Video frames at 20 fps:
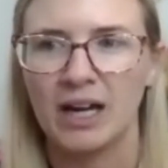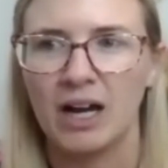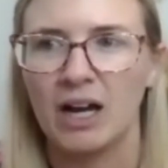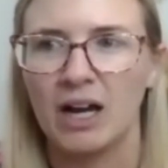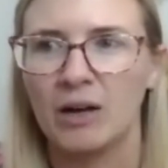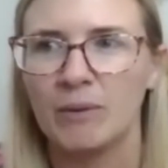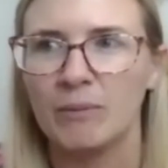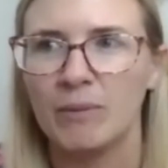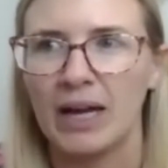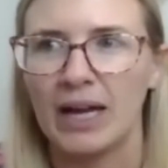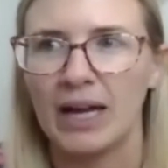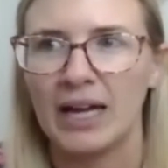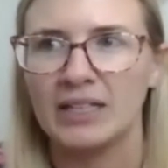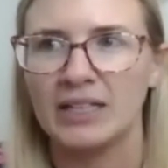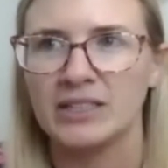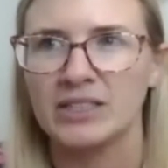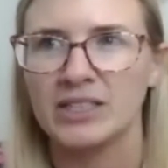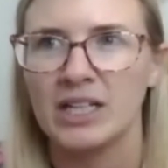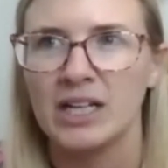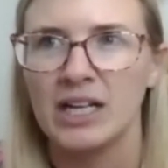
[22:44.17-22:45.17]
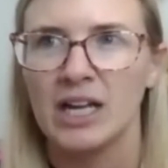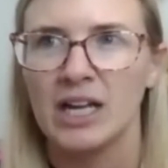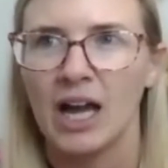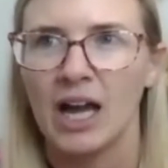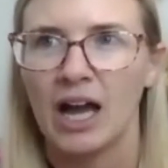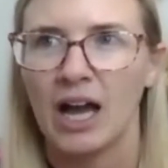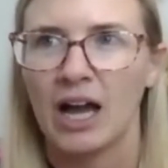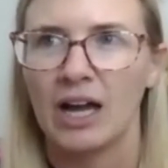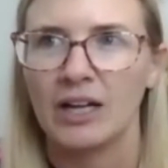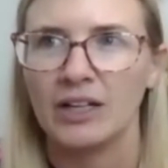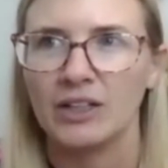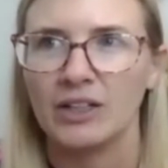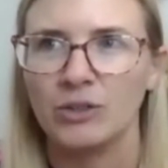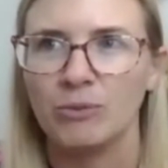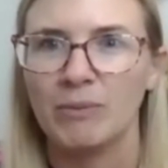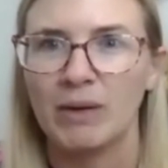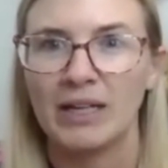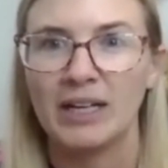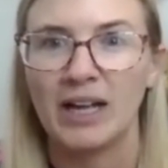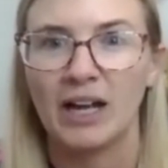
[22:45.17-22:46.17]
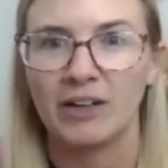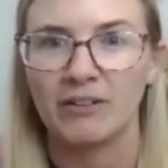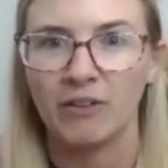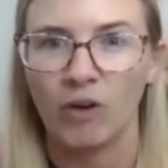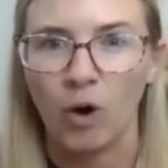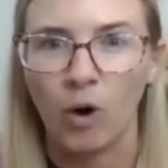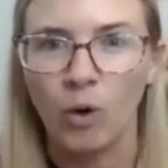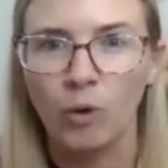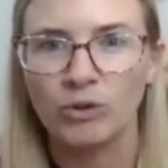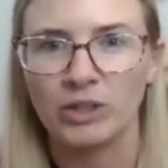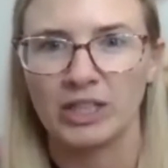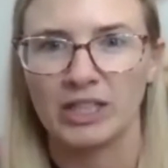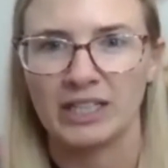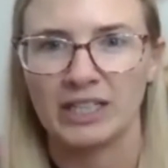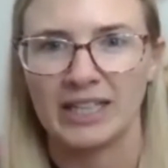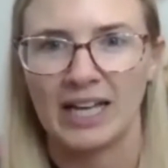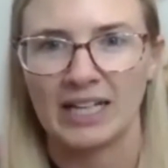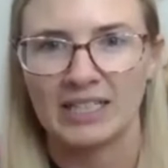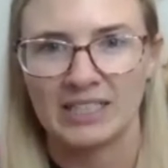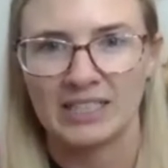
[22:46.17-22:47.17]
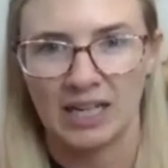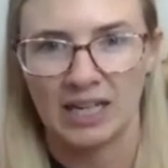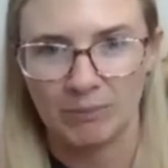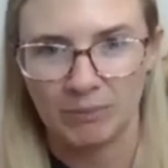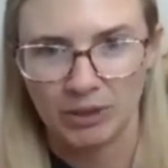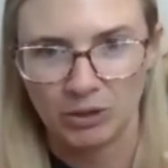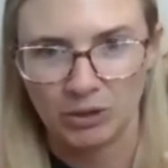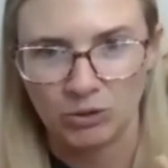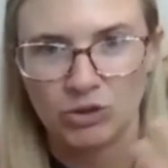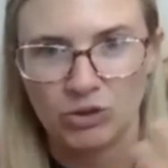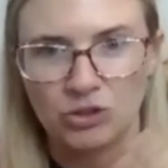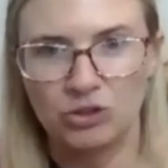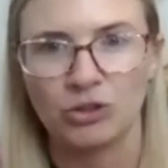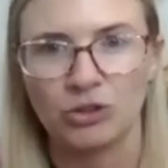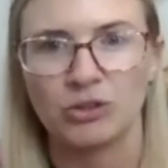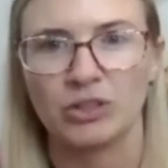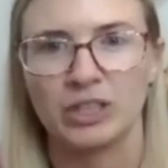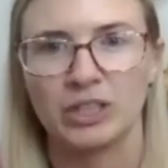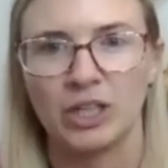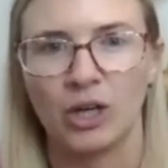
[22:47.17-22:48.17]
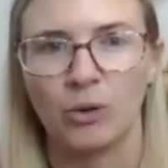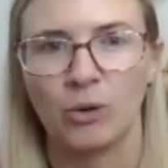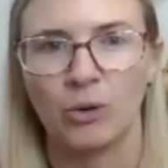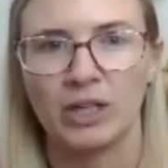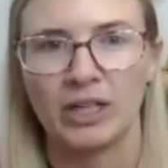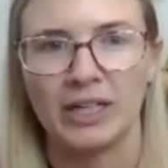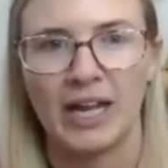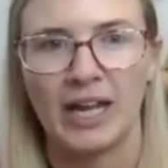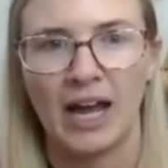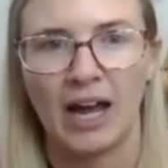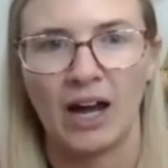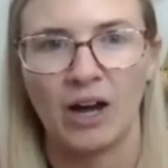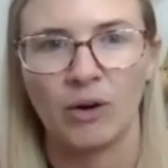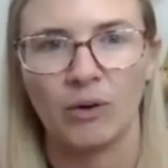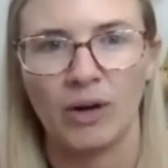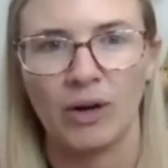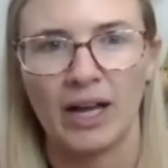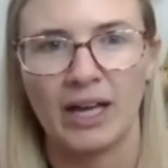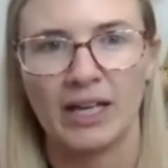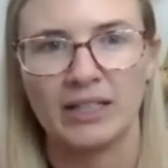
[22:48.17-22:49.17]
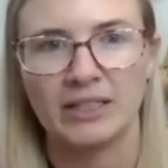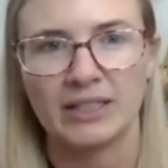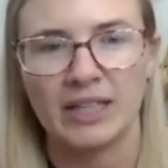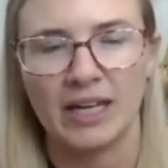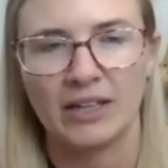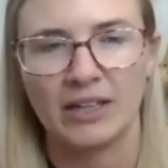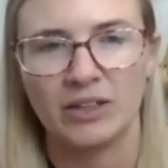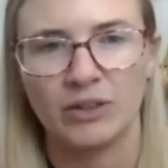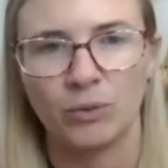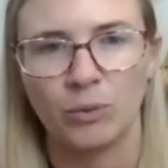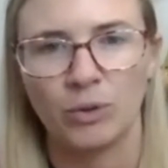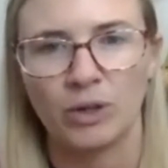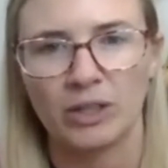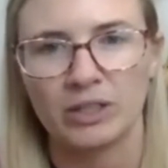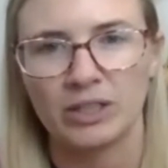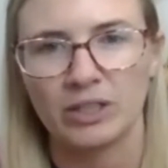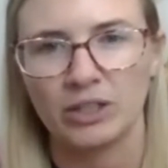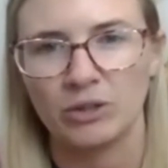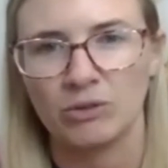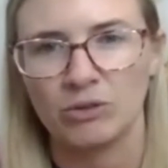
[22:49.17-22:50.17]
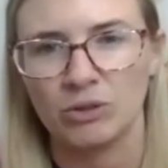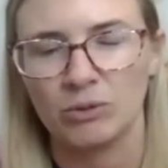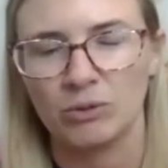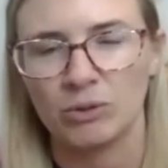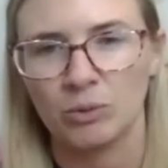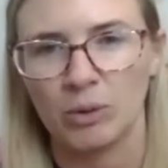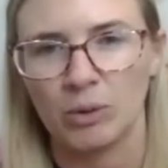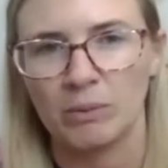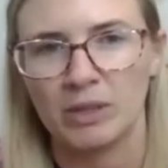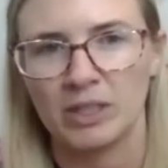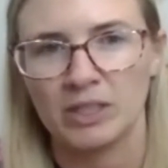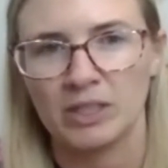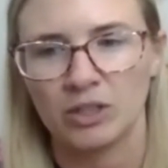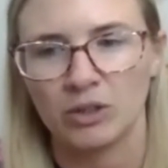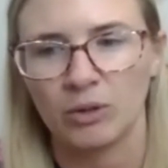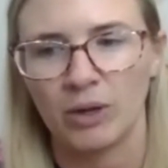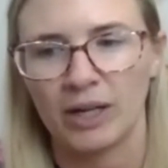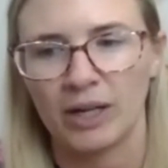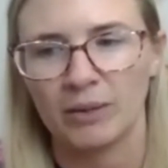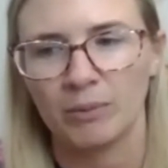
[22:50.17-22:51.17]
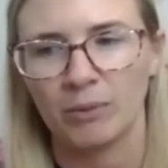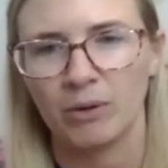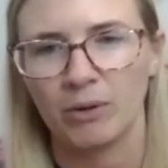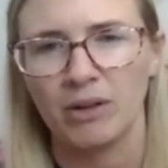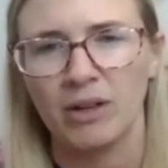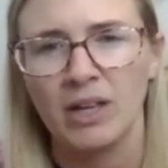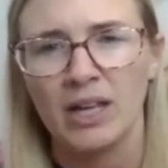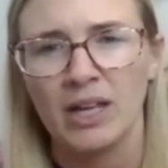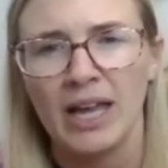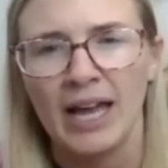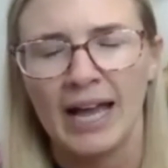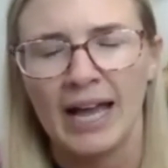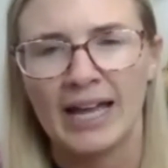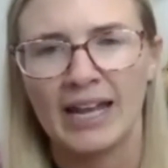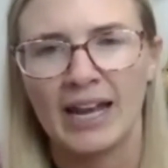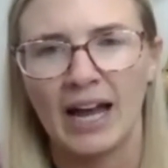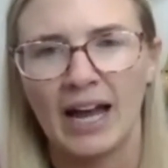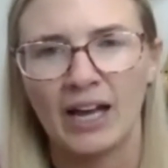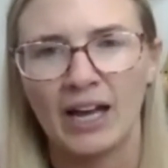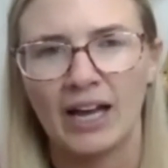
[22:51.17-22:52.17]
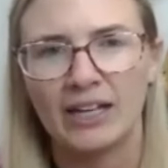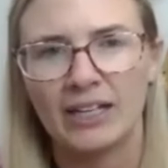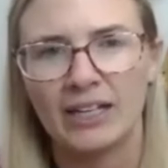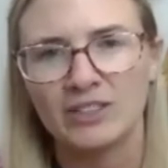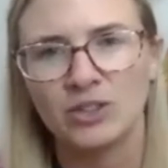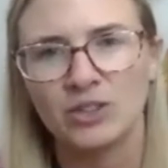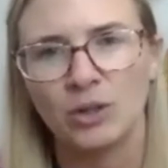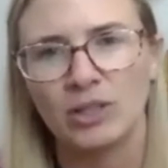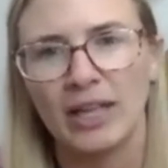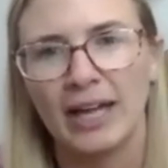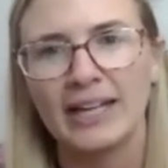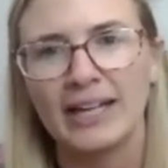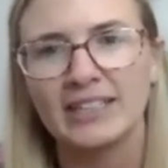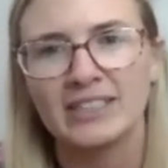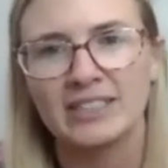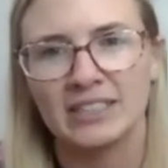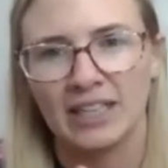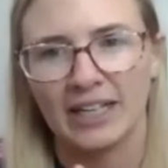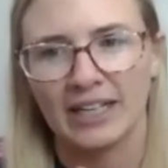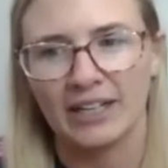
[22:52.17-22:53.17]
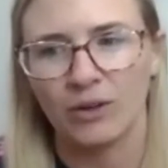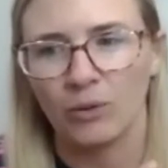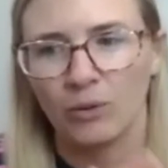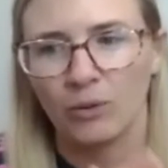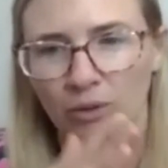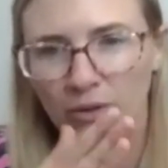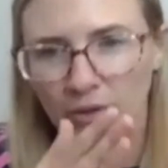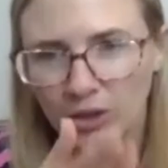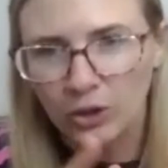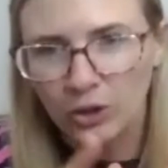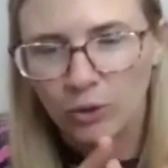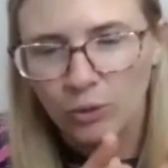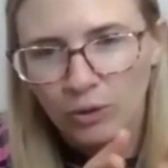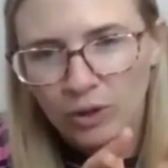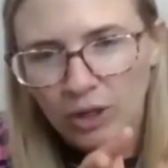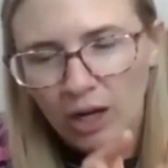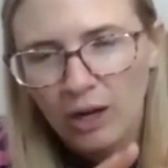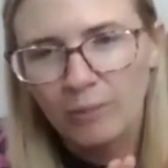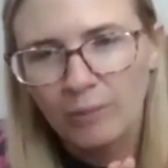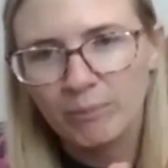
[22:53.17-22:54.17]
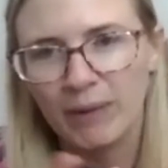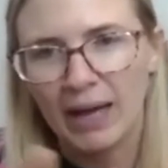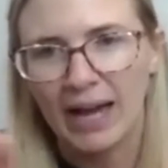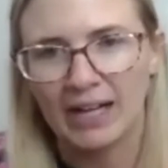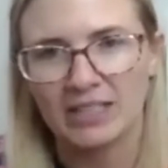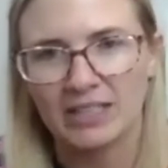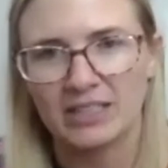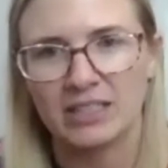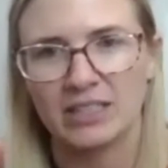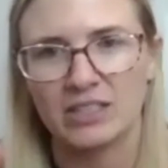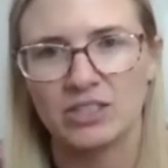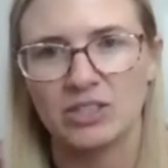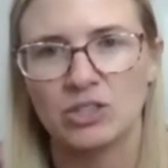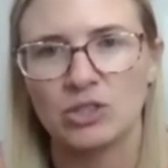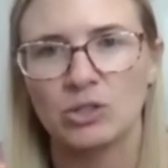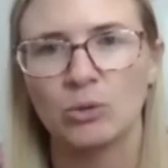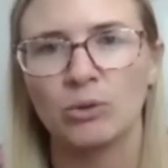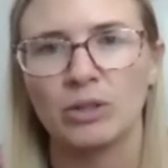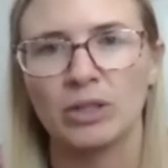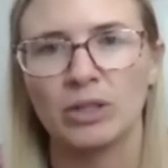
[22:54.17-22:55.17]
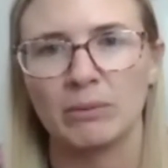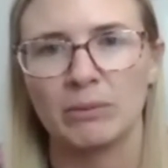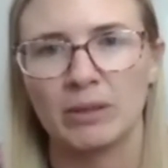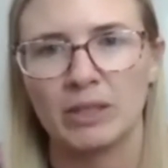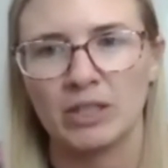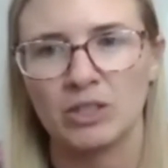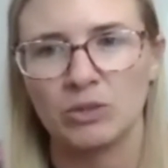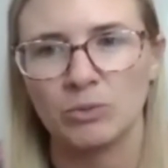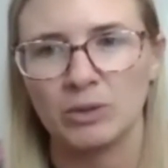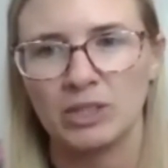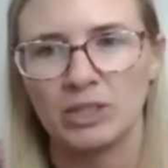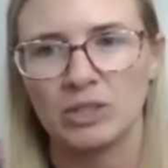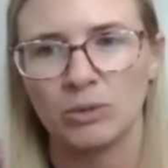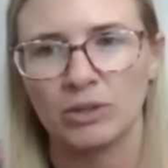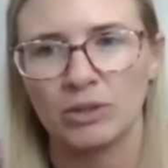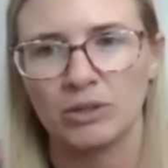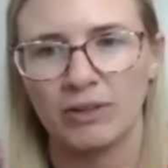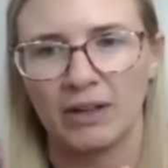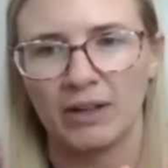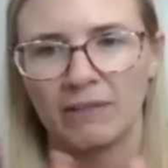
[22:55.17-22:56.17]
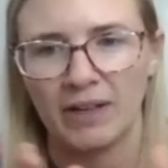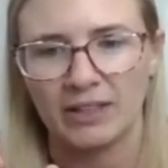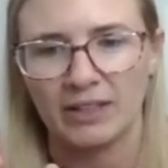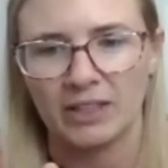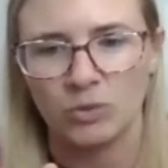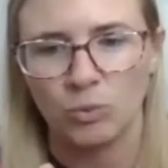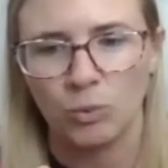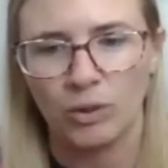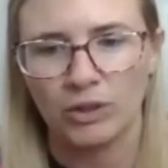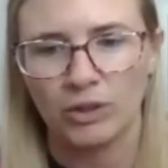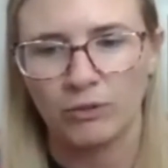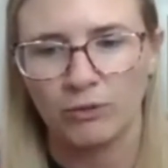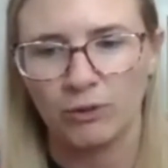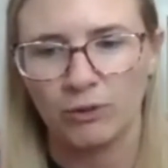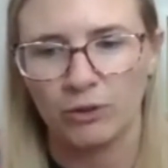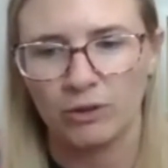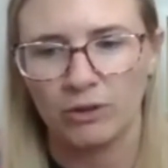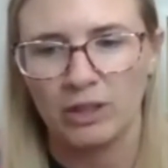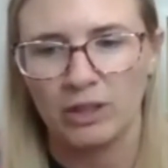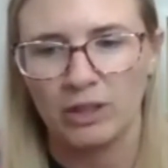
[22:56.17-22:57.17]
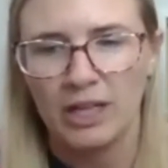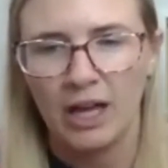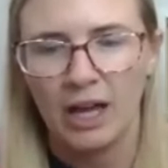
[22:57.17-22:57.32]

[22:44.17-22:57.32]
Um, and uh, you may not have owned it at that time but you certainly own it now and and the work that you do with women is incredible and i and then so i'd like to like you know come back to this story because we sort of have had this wonderful